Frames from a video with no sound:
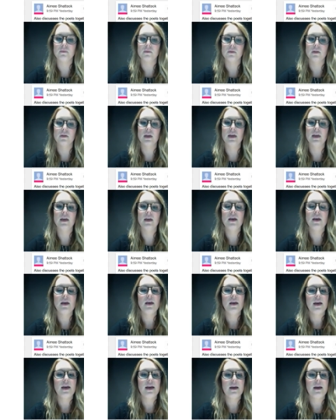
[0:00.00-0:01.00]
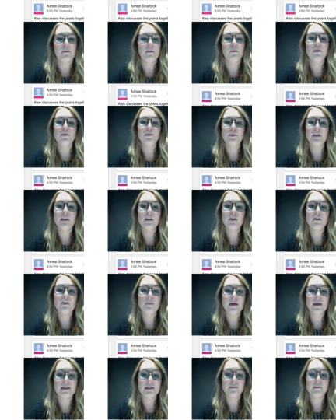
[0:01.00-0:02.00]
Okay. What's really good
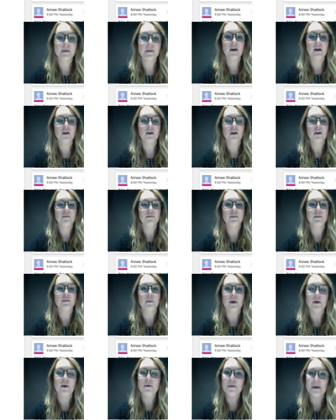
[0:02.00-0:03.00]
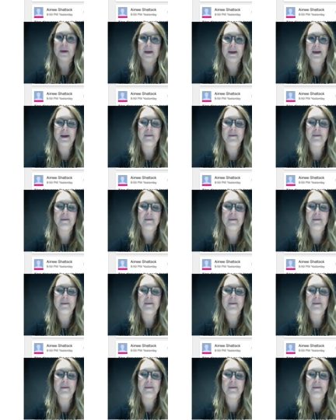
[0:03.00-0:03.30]
about this paragraph as well,